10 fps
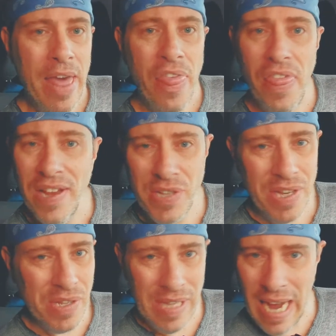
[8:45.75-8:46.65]
This
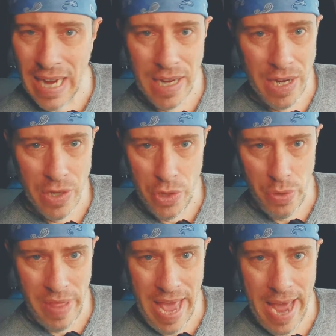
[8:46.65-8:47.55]
is not going to do
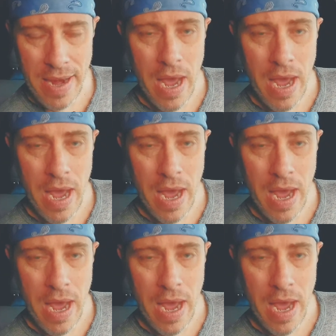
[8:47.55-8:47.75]
that.